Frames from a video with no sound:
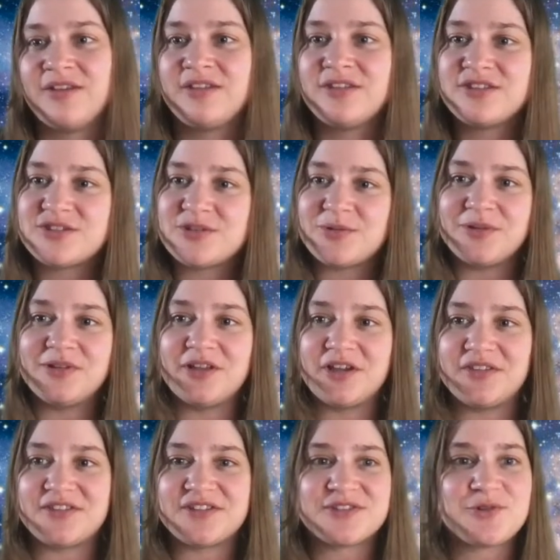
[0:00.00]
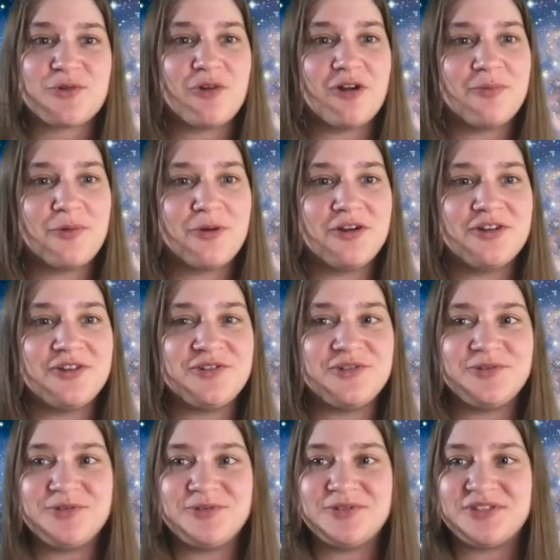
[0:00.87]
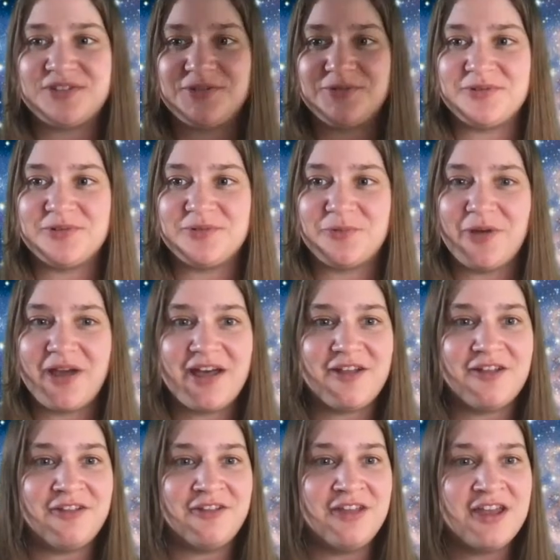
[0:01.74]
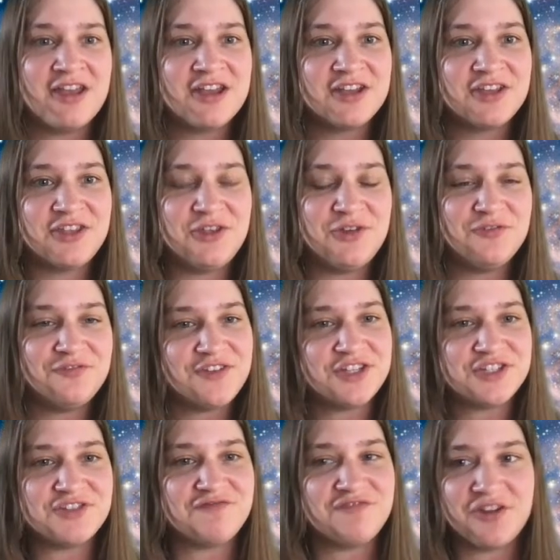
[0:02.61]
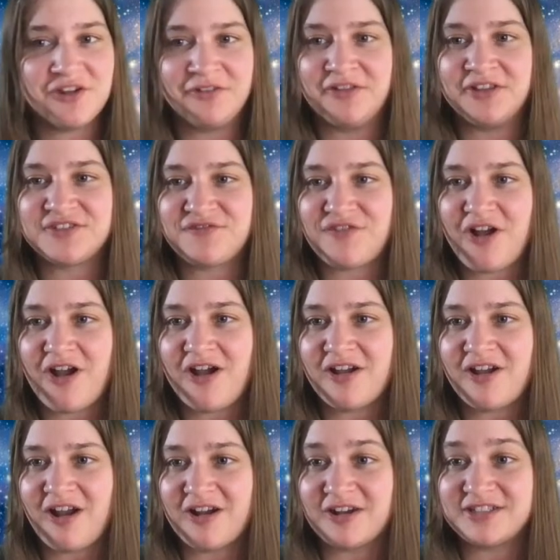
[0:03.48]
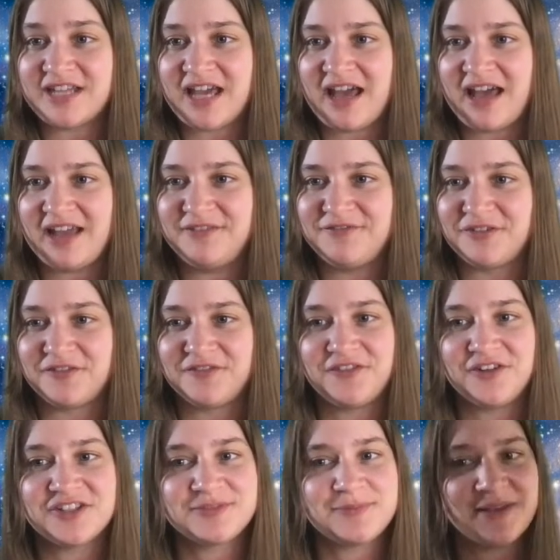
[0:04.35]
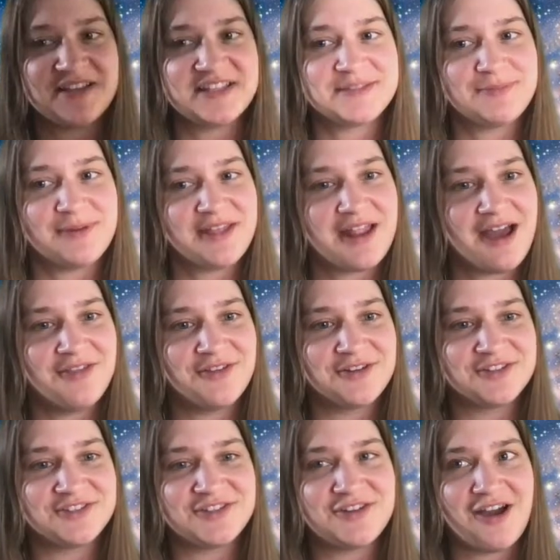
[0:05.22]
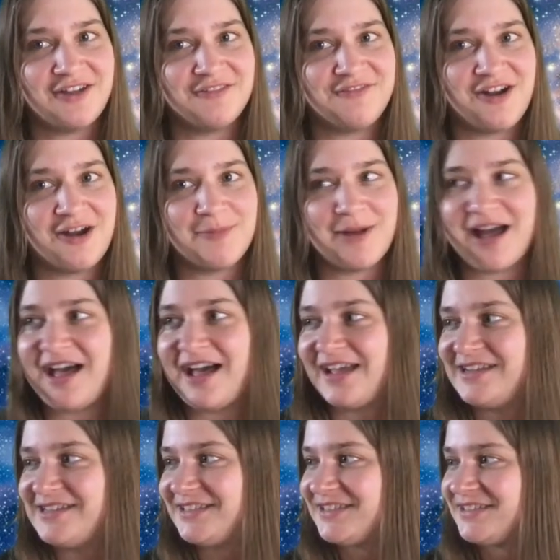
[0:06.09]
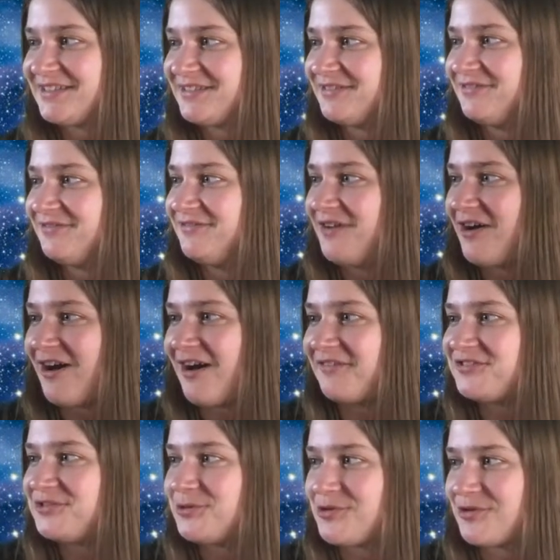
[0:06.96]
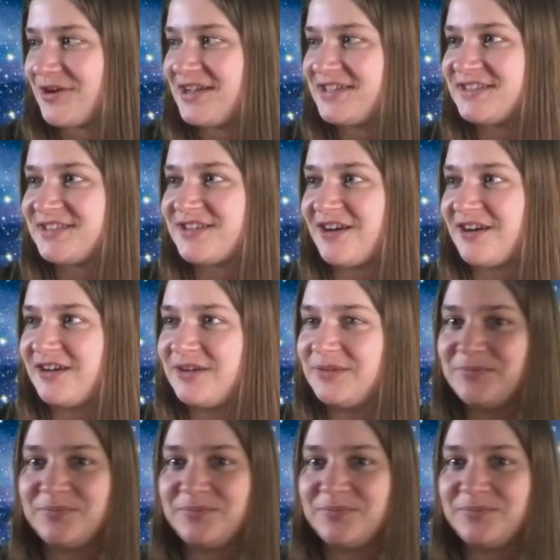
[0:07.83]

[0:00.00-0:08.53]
So we'll look at the scoreboard. Who's doing well? Cute Finch and Fearless Frog are tied for first place, but others not far behind. Off to a great start.